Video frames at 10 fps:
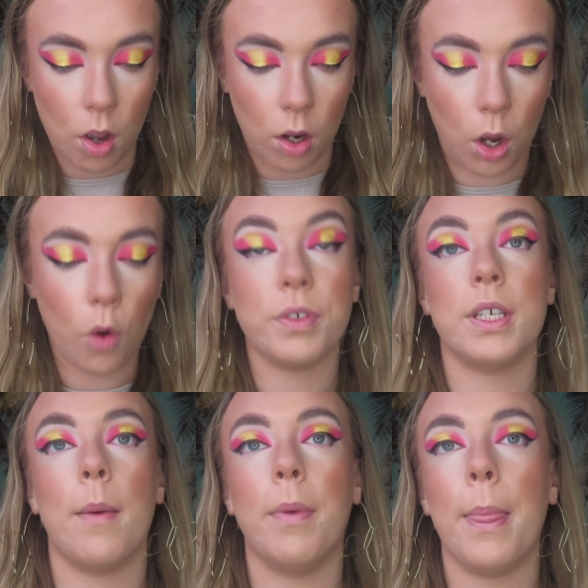Like, obviously
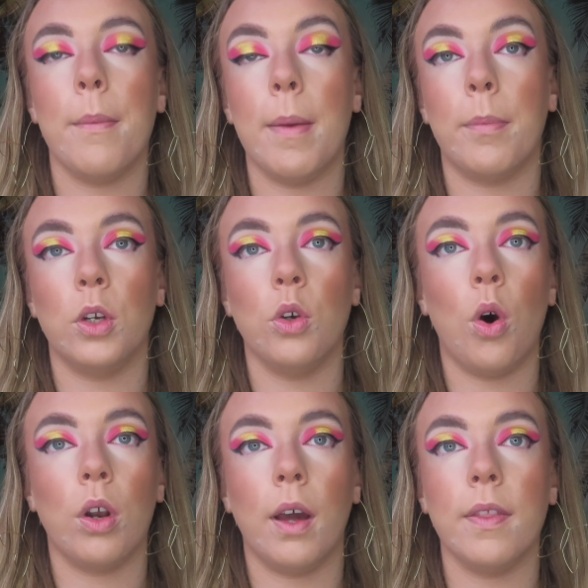I blend them in, but
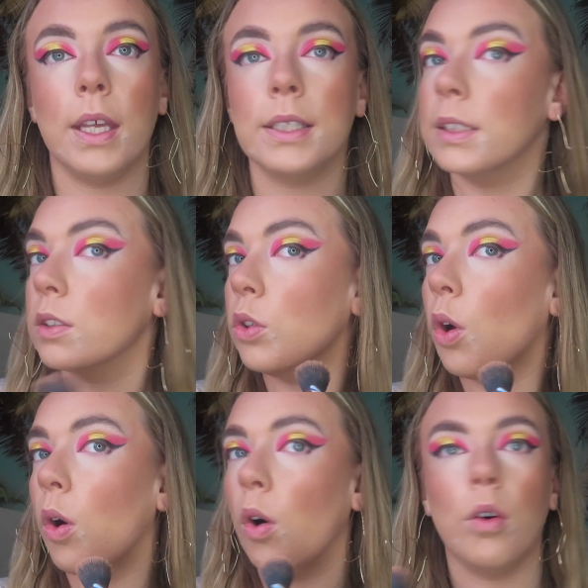not like this. Is
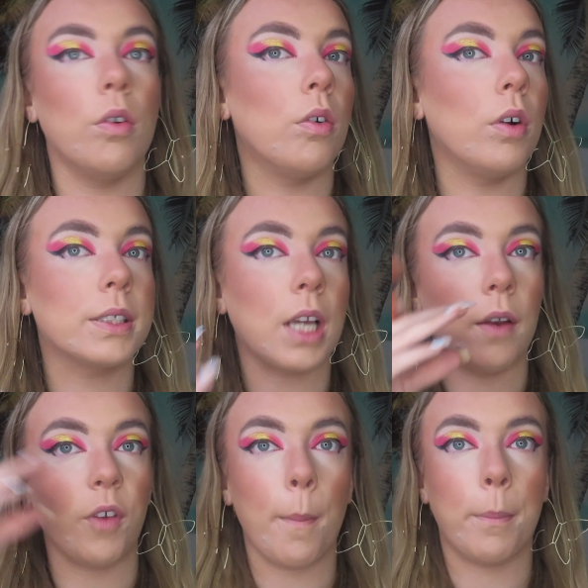not, it's kind
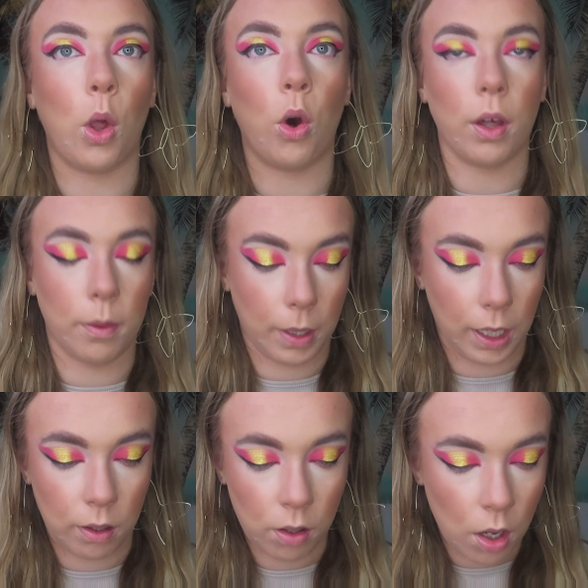of like block at the
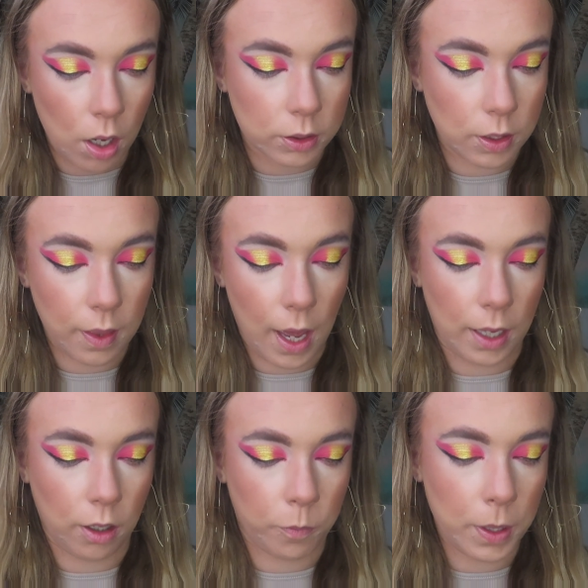minute. So
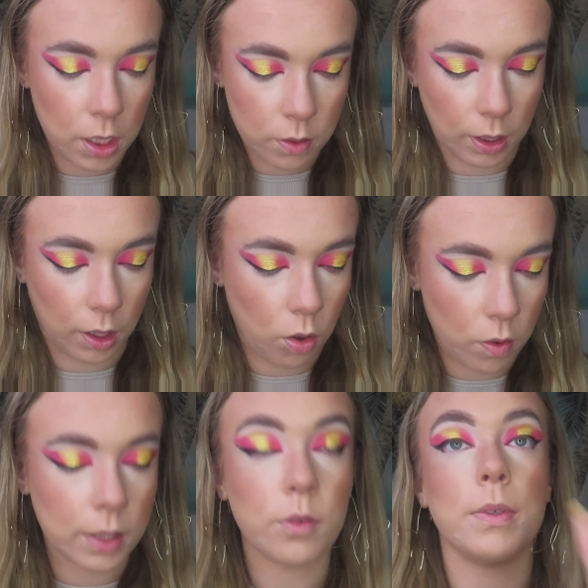then I've been using, I got
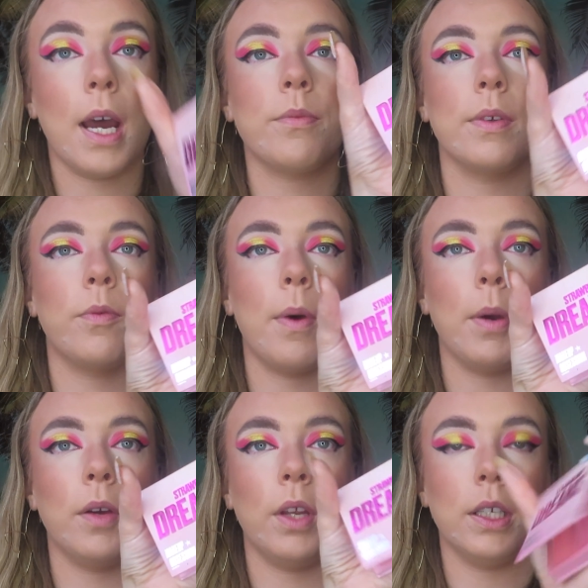this from Townsend for my
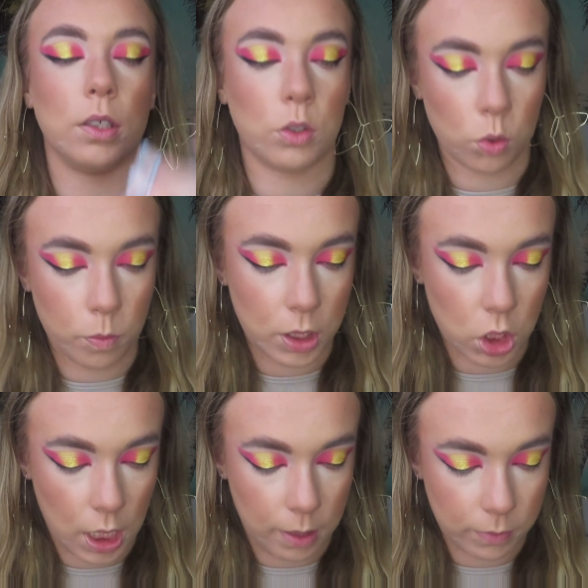birthday. It's the Strawberry
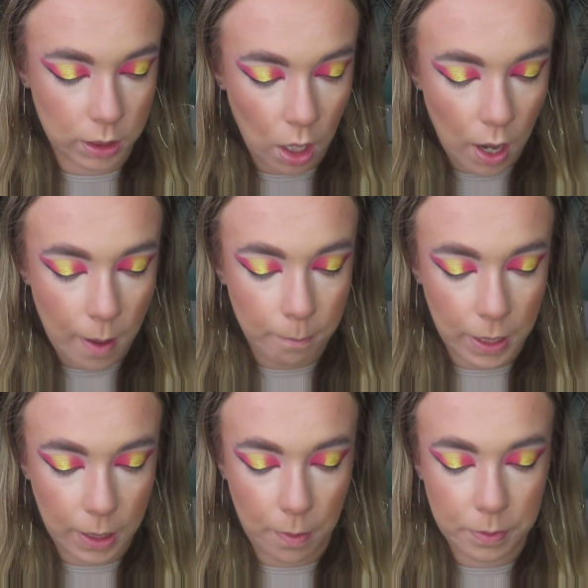Dreams
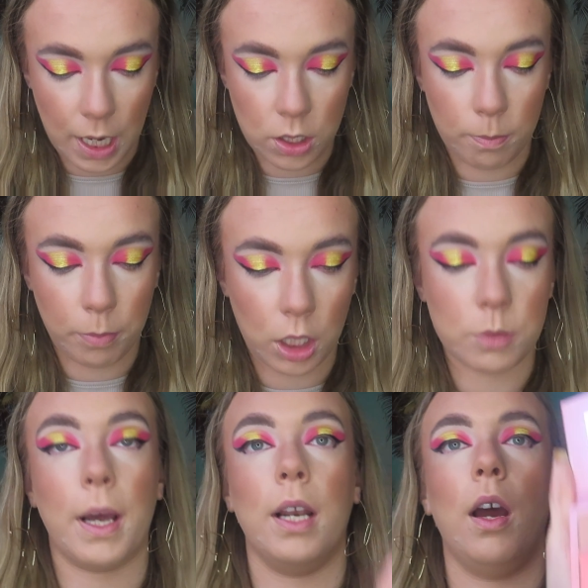Makeup Obsession blush
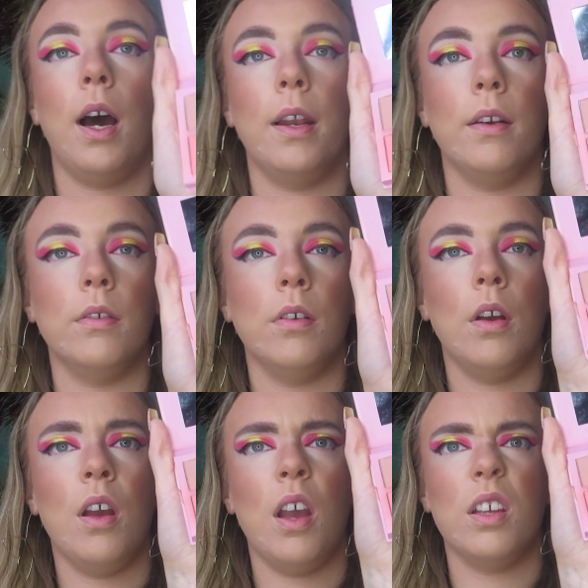palette, and
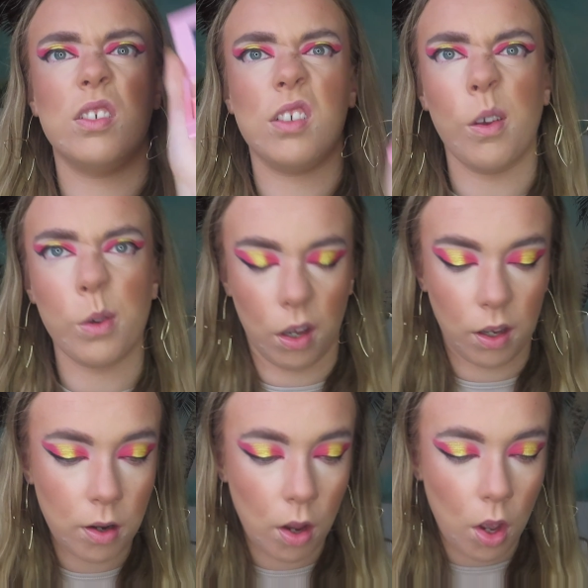so
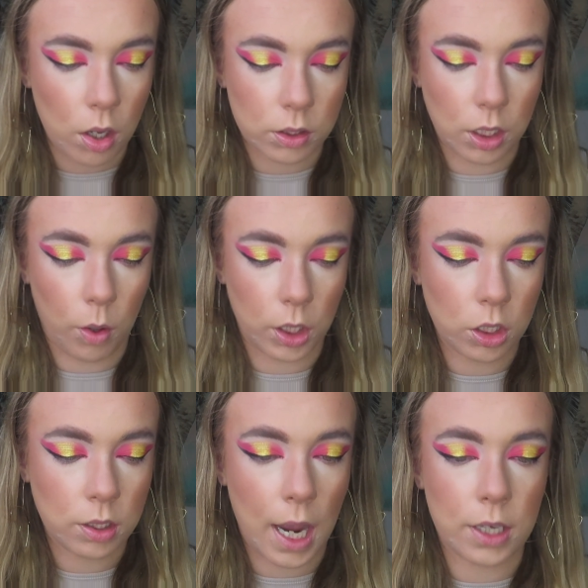good. So I
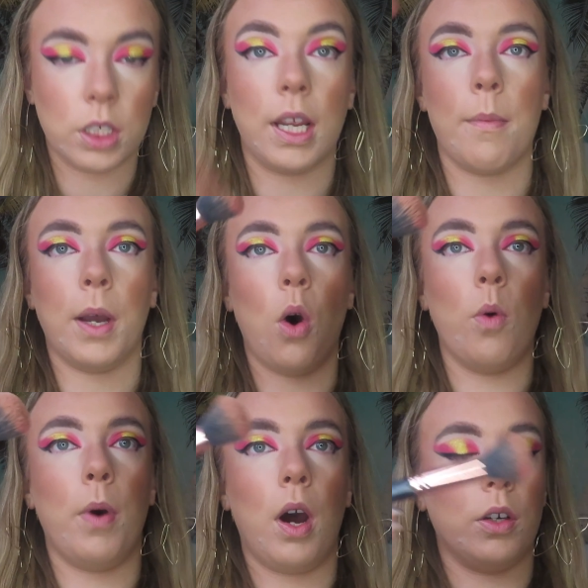just actually get my whole
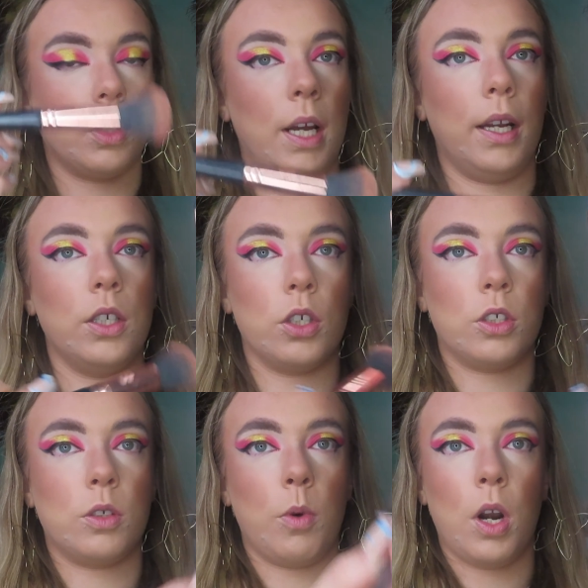brush and I just
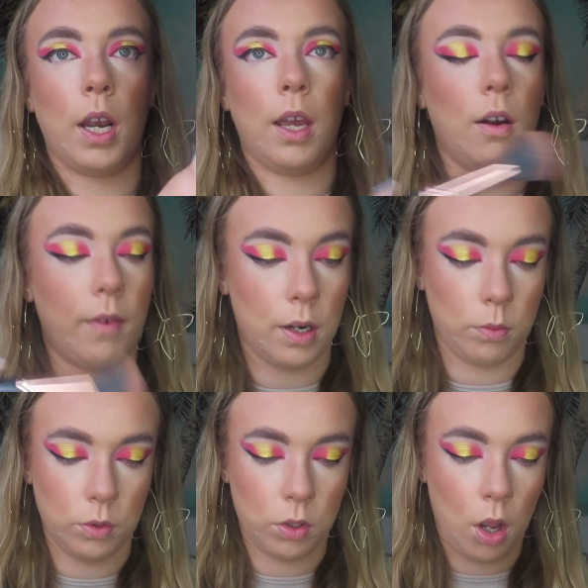swirl it
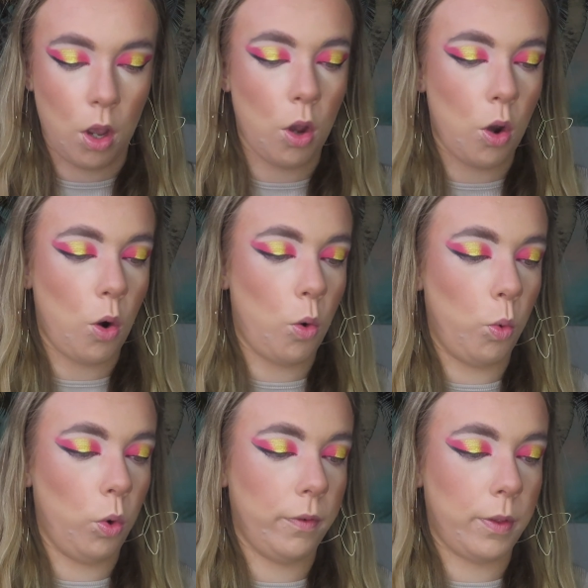around
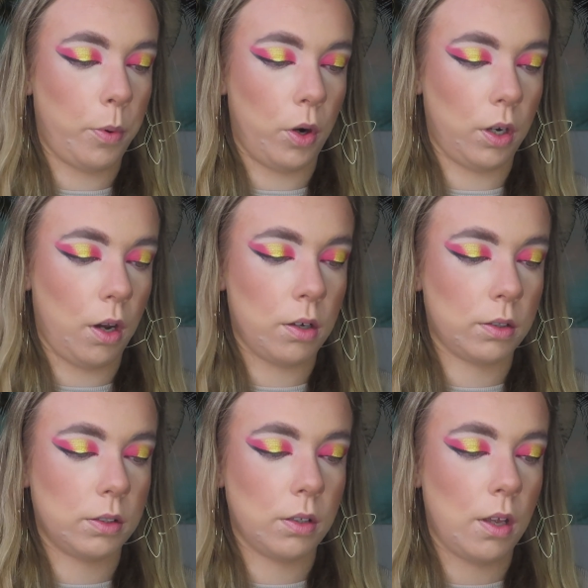all of the
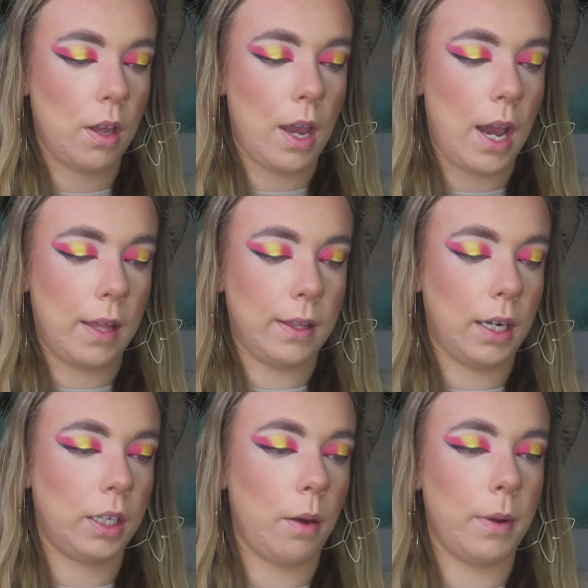products, and then I
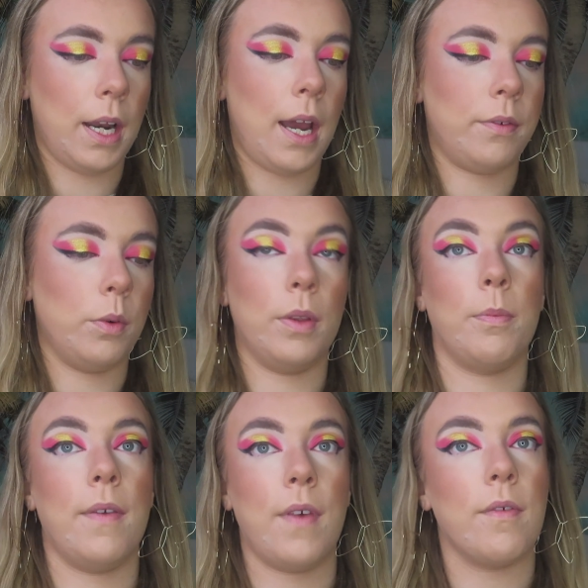go in after with
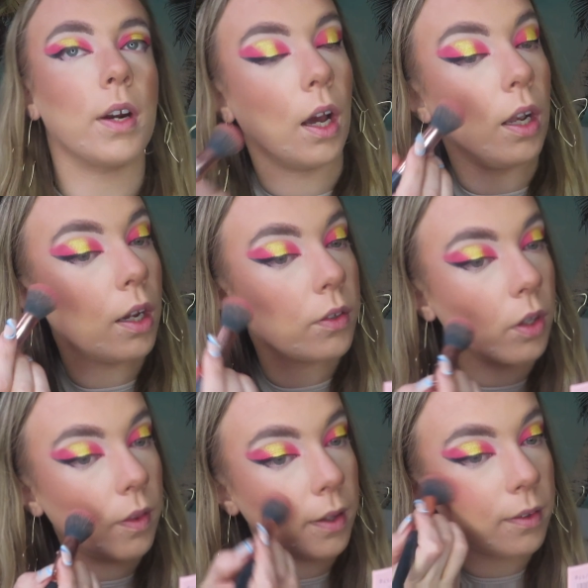my favourite colour. So
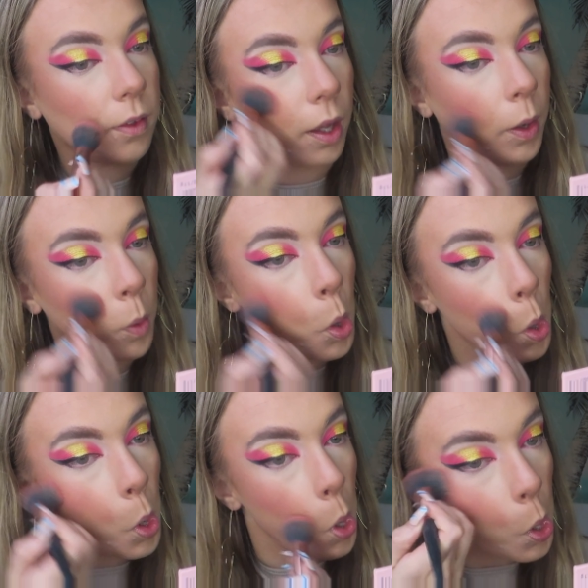this is like,
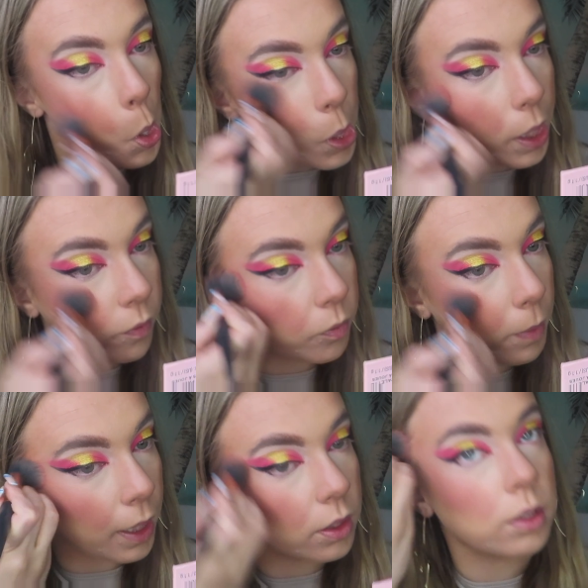gives
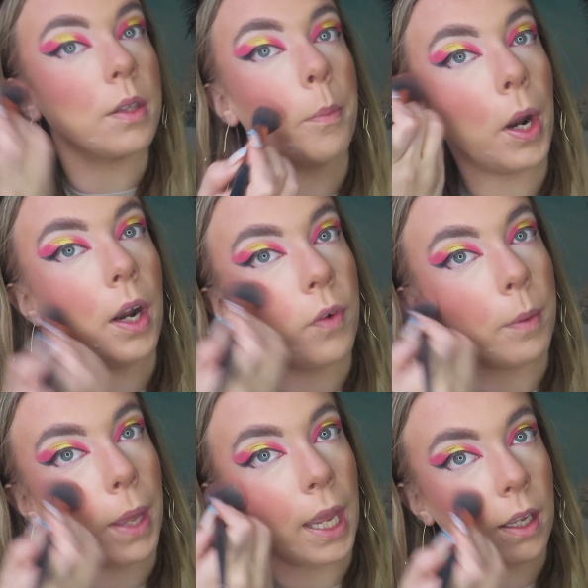me just the perfect
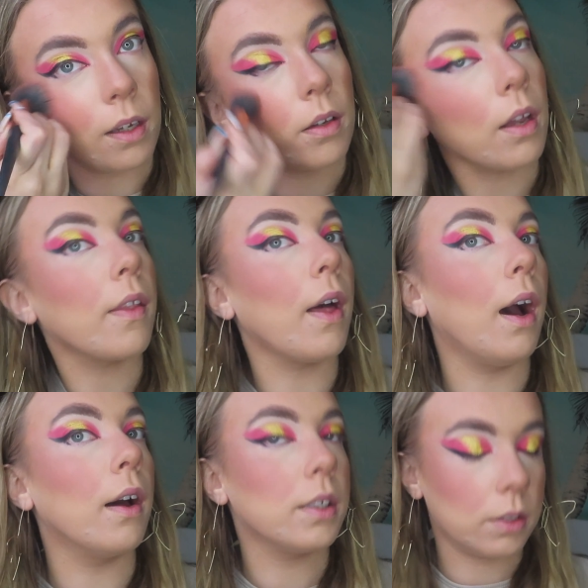pink. Look at
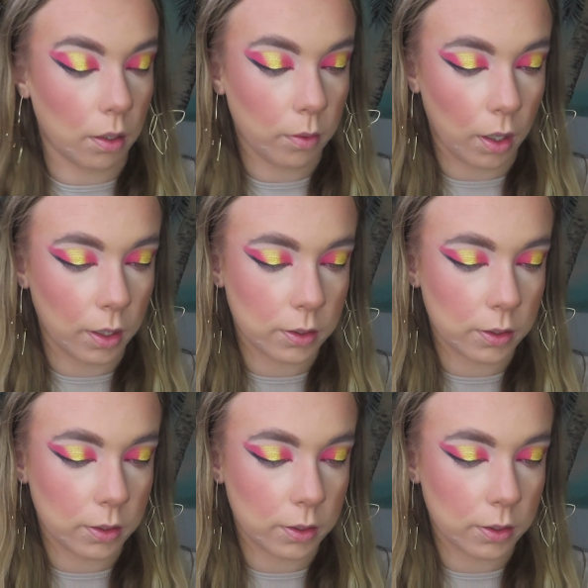that, it's so nice.